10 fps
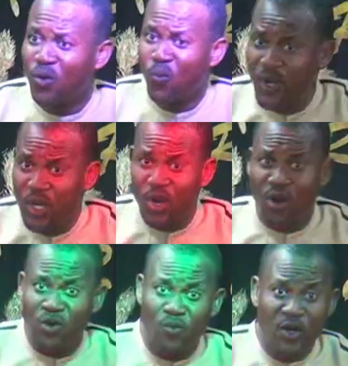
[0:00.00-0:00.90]
We no
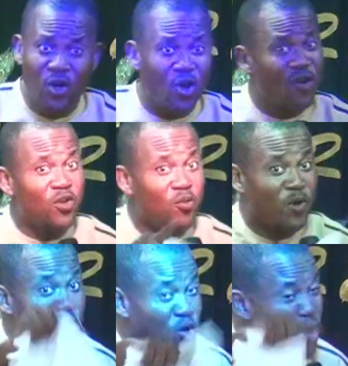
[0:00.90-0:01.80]
longer will,
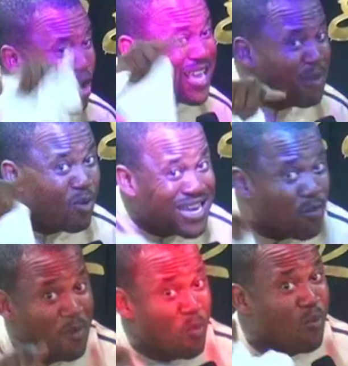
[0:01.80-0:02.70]
you no longer bother
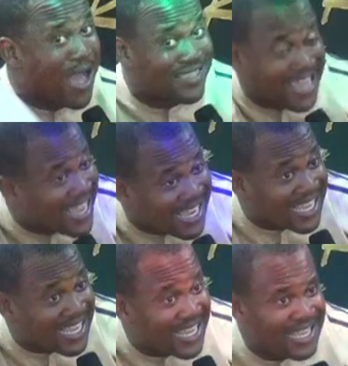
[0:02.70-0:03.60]
what people are saying?
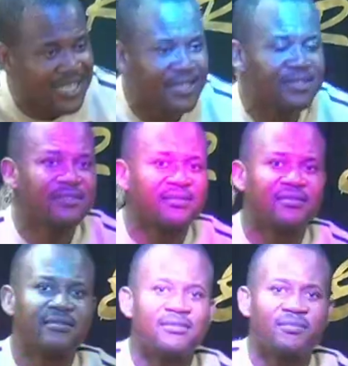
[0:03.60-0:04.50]

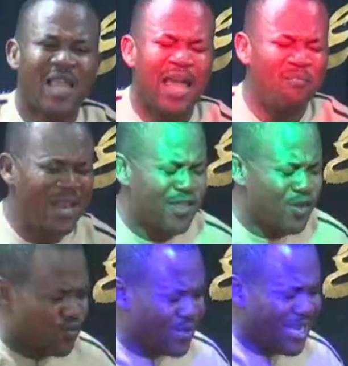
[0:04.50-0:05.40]
I bless you
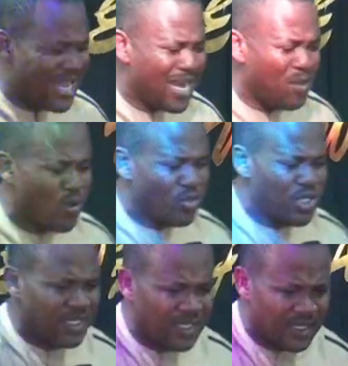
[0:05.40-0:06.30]
today in the name of
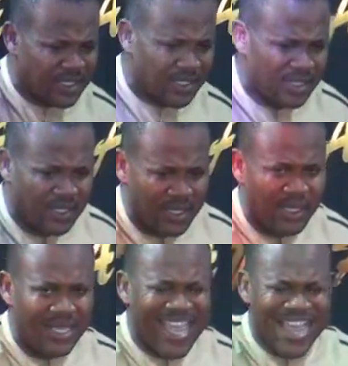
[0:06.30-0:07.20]
Jesus.
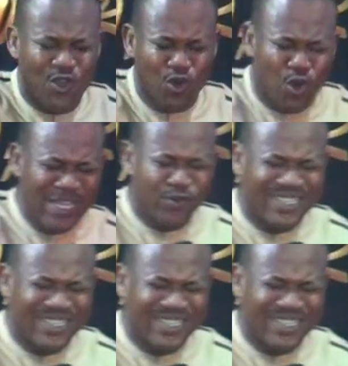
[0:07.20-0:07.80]
As you go into